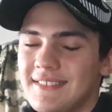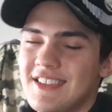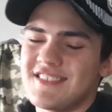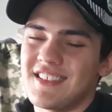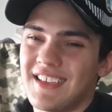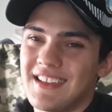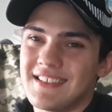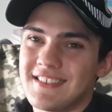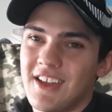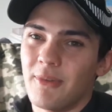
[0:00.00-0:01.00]
Disneyland
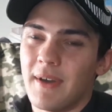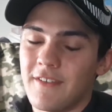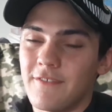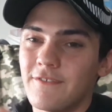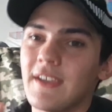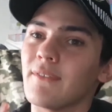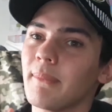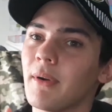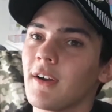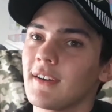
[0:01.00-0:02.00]
is now my favorite
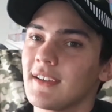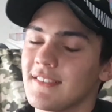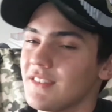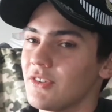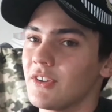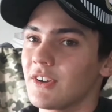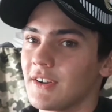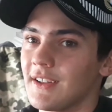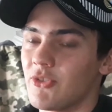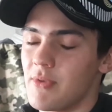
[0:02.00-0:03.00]
park. It's no longer
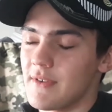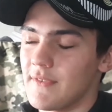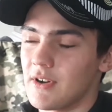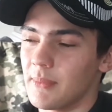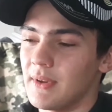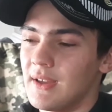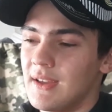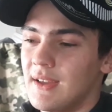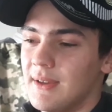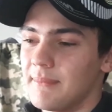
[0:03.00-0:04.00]
Knott's Berry Farm,
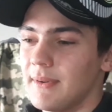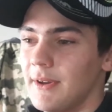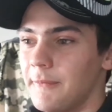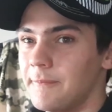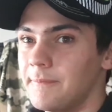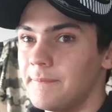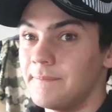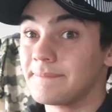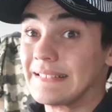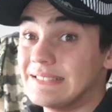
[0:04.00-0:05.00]
but
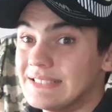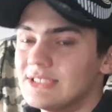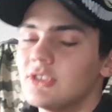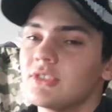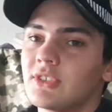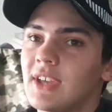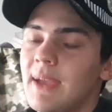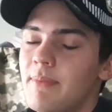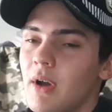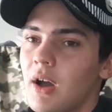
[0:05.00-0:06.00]

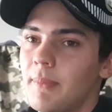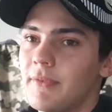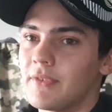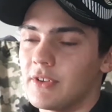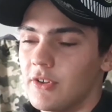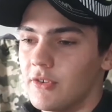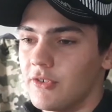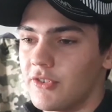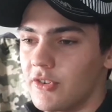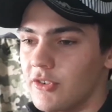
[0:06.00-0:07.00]
keep up for
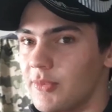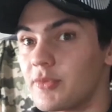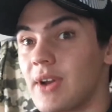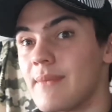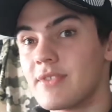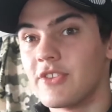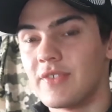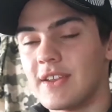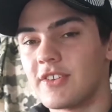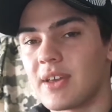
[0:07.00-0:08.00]
those, or subscribe for those
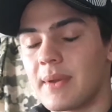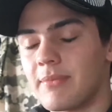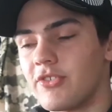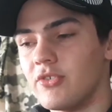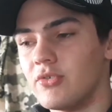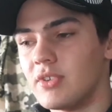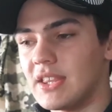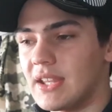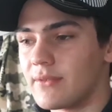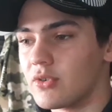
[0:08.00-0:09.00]
videos coming up soon.
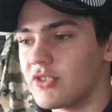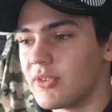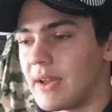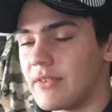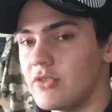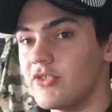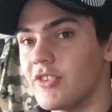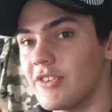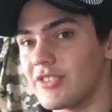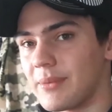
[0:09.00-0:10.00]
And then of course I have a new
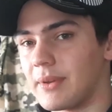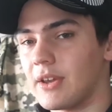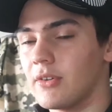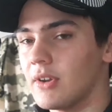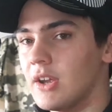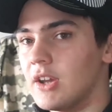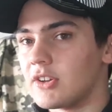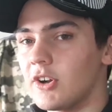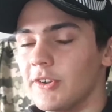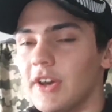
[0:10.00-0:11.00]
series coming out
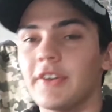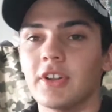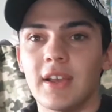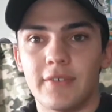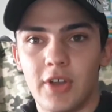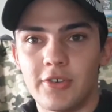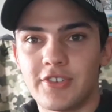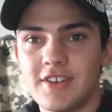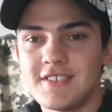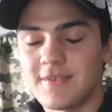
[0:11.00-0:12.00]
called Underloved
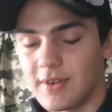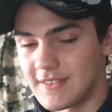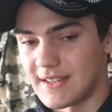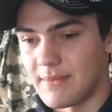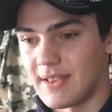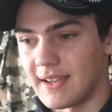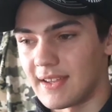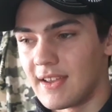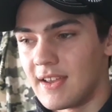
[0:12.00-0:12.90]
Coasters, where it's going to be like,